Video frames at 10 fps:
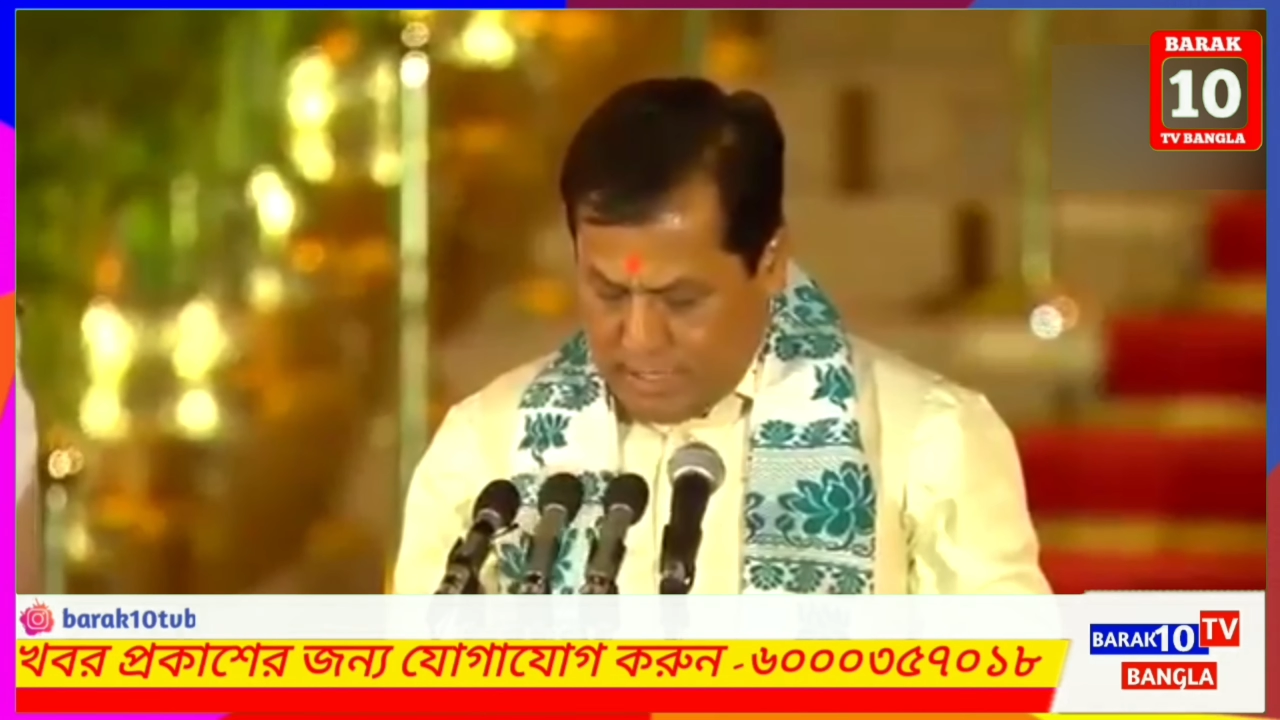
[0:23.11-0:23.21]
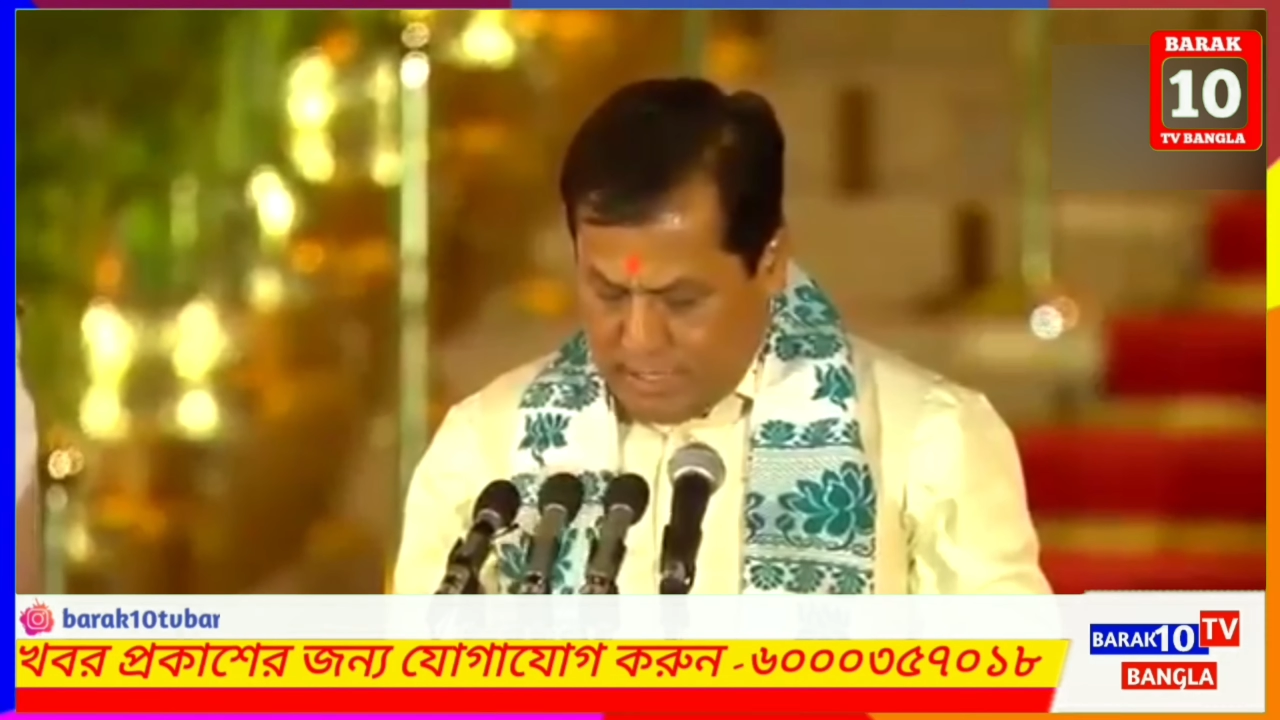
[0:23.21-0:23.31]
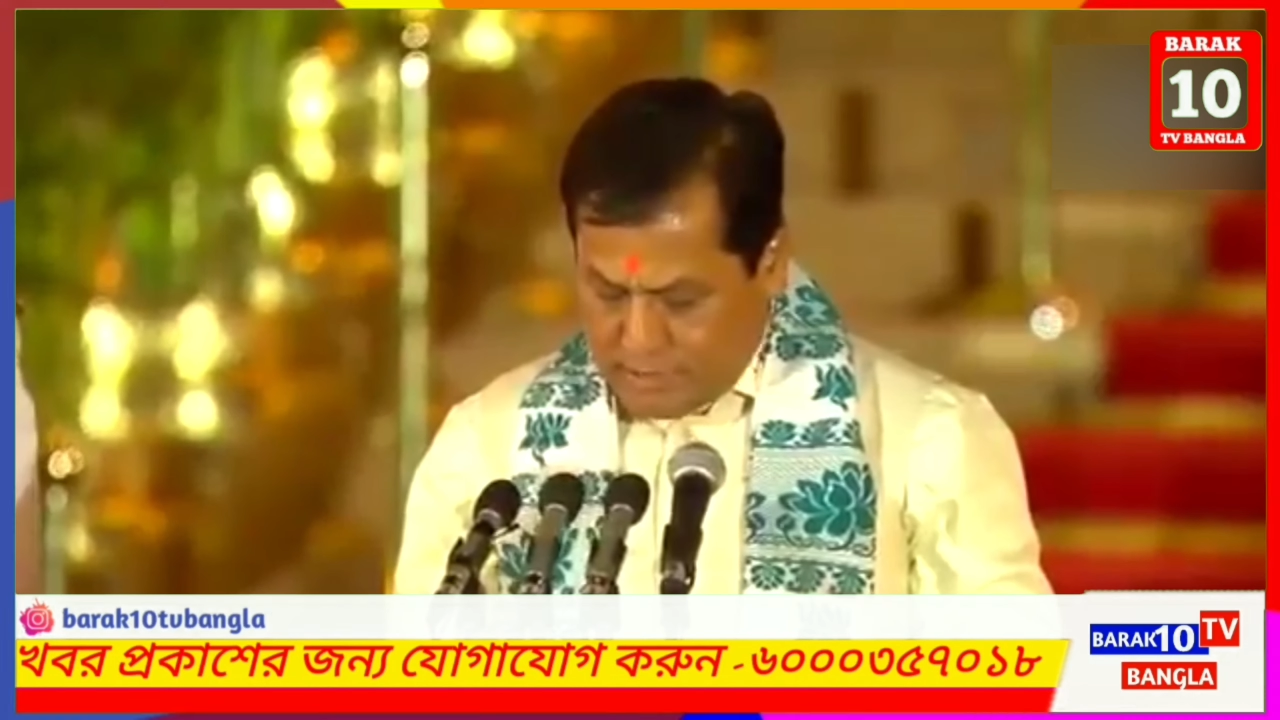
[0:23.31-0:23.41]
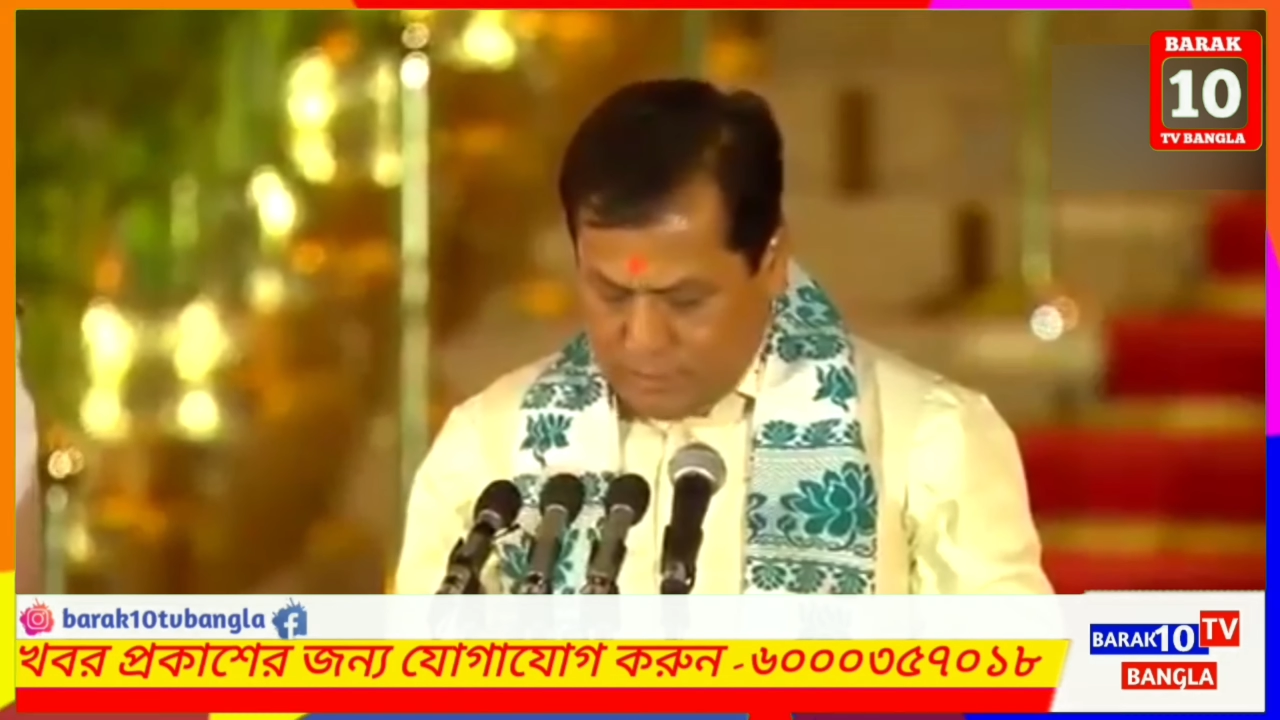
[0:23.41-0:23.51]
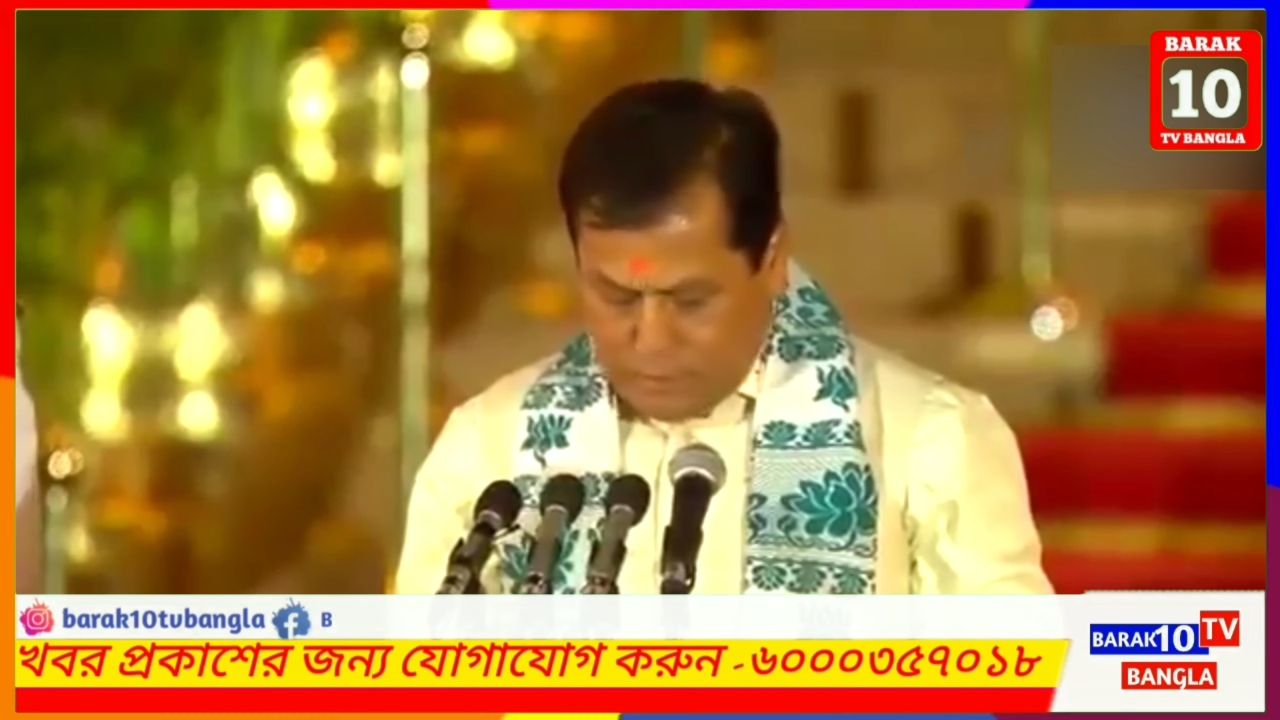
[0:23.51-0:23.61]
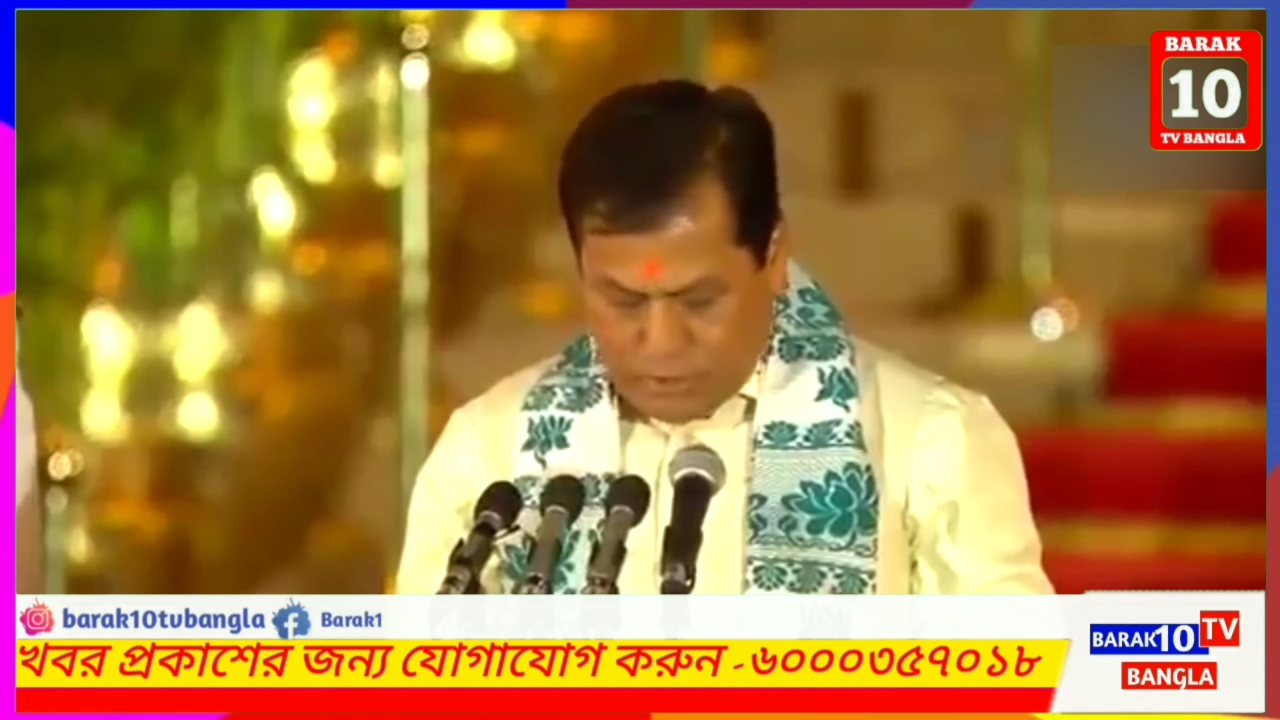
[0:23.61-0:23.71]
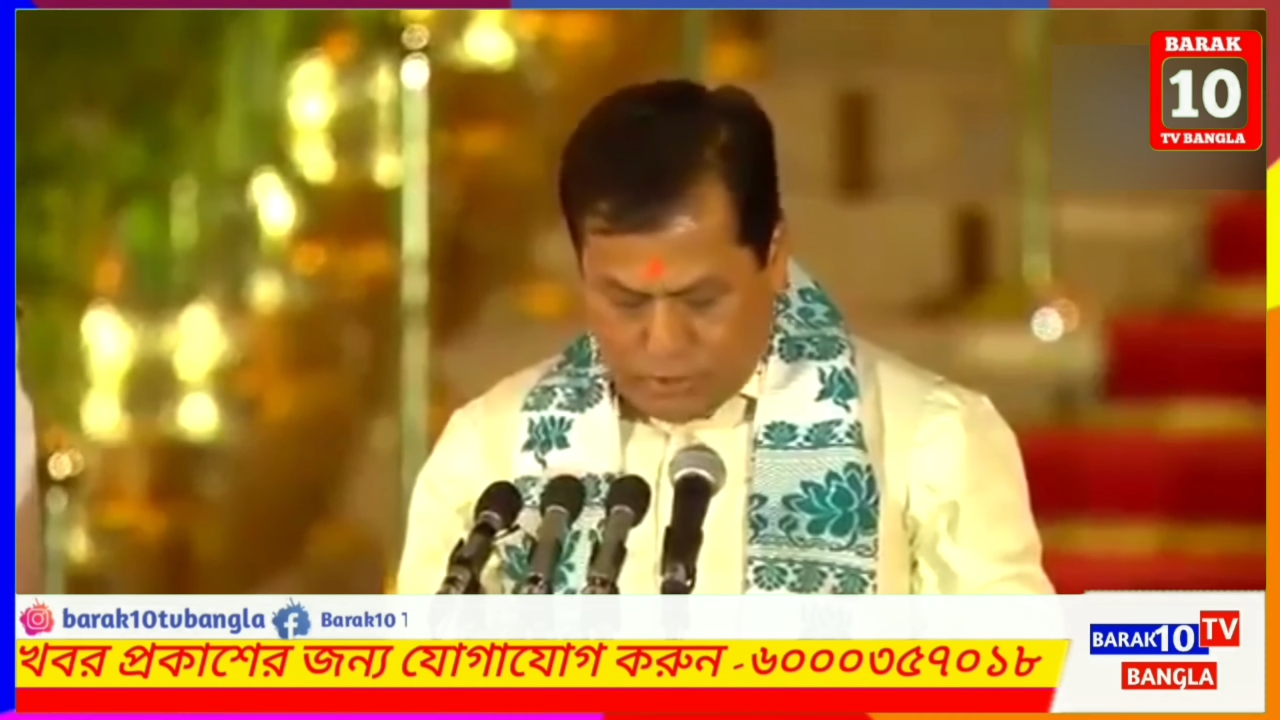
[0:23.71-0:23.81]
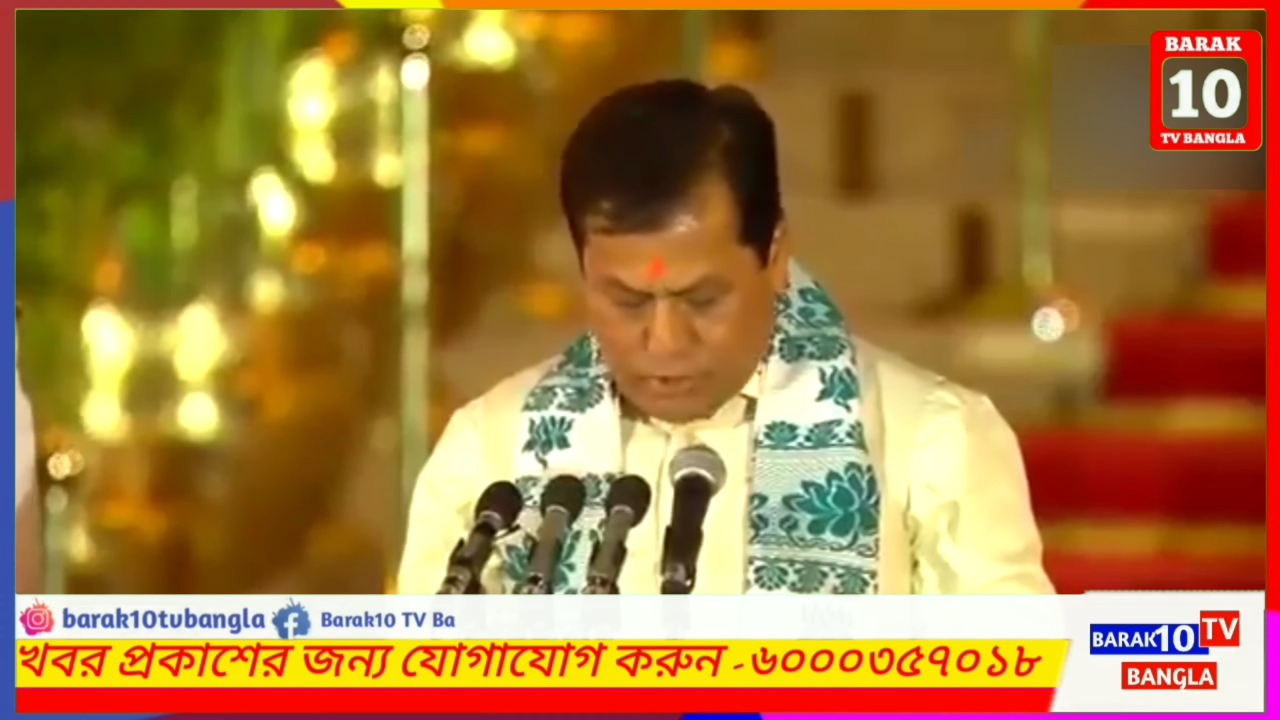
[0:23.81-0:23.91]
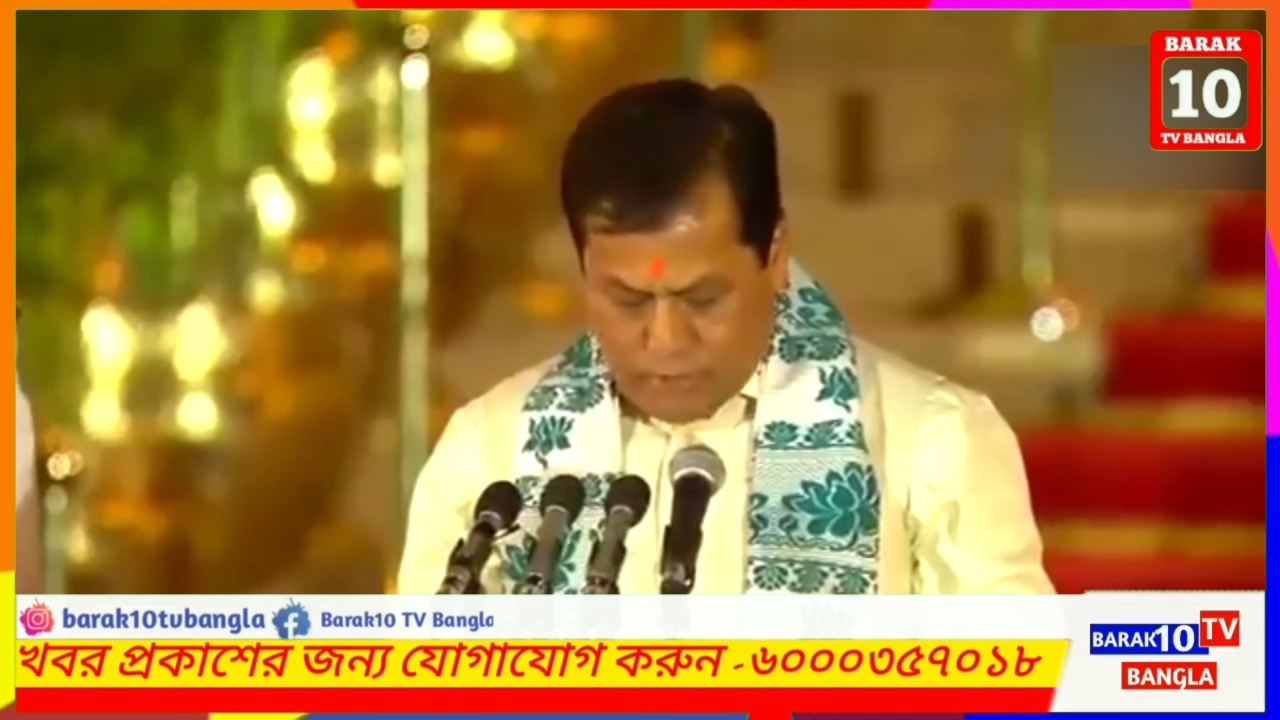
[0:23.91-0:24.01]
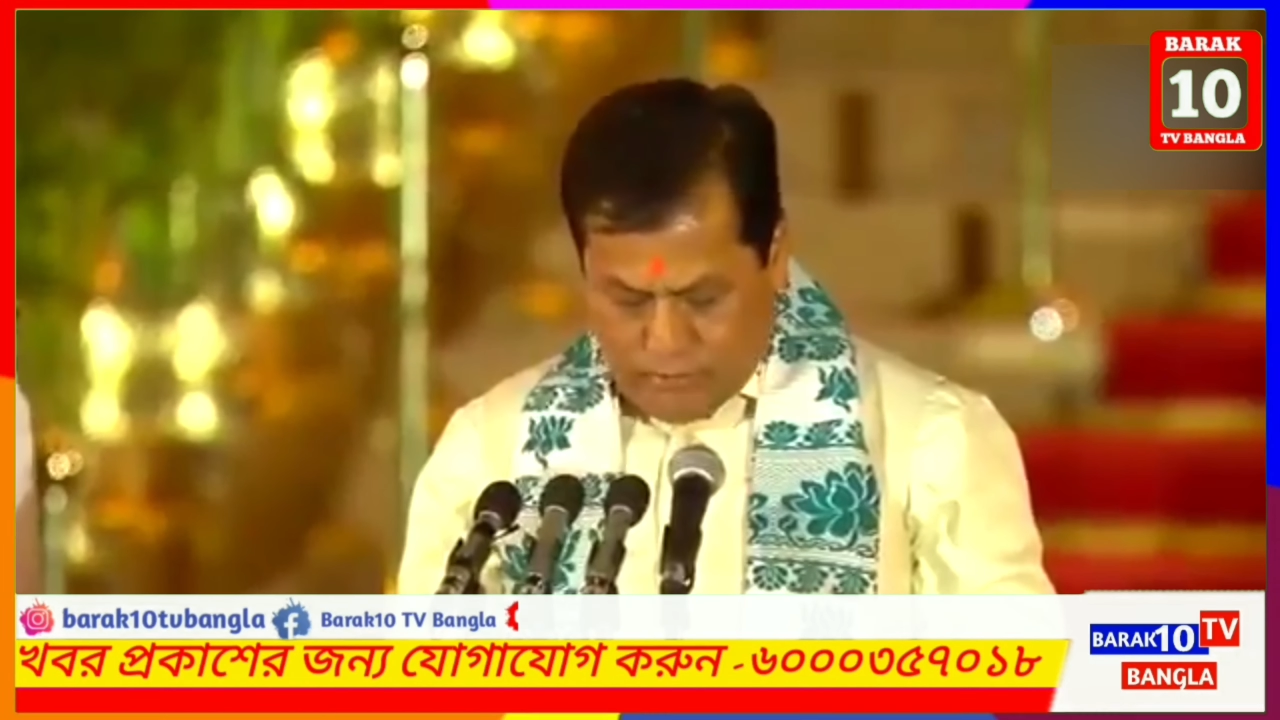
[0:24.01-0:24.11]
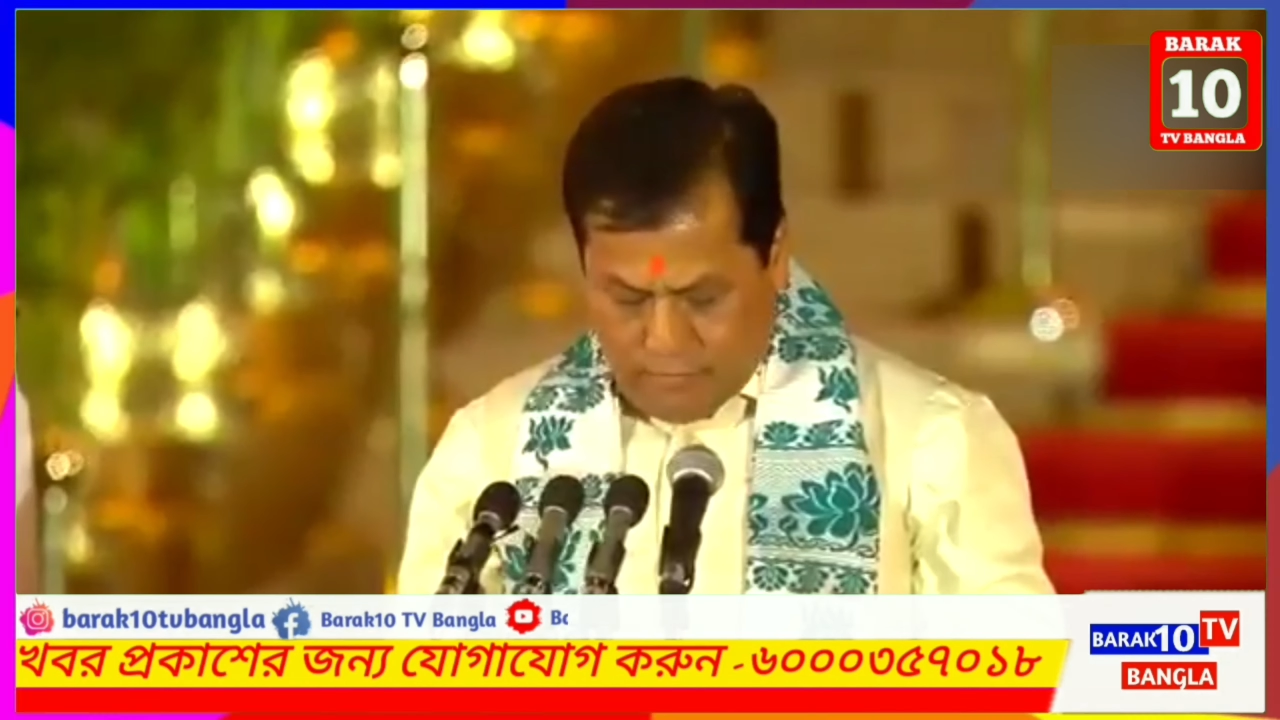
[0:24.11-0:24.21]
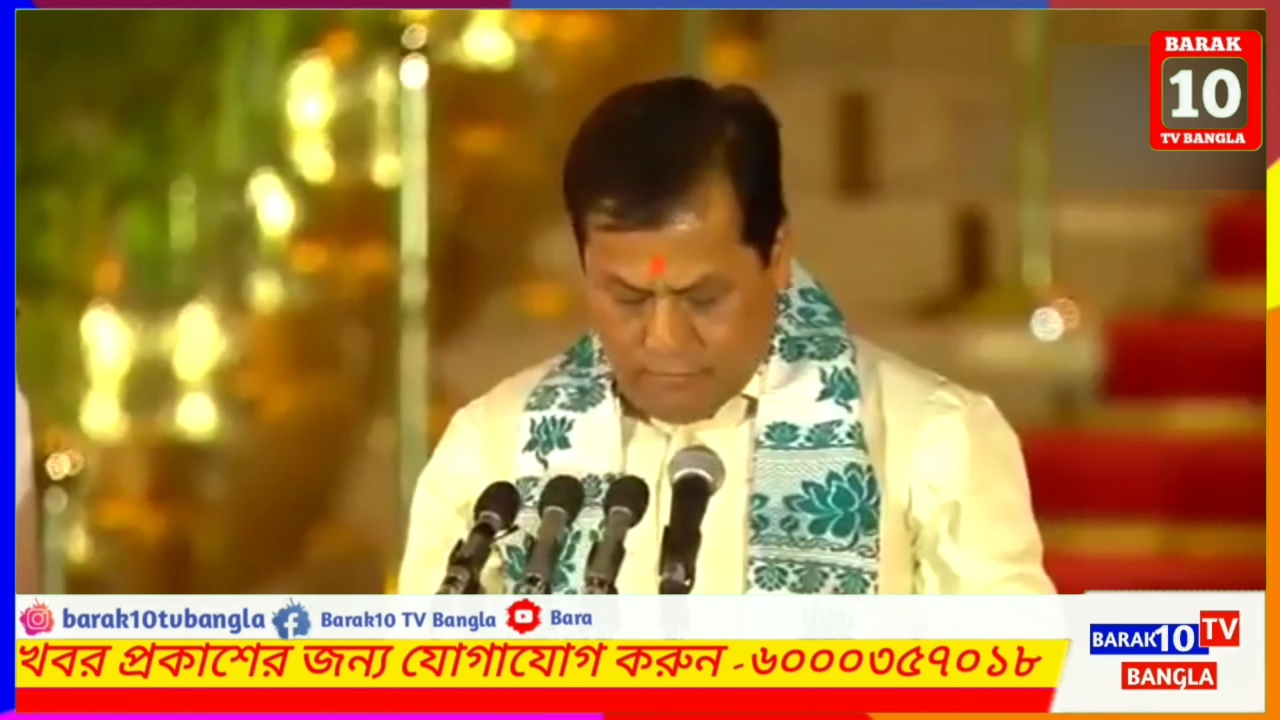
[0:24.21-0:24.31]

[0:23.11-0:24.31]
as a minister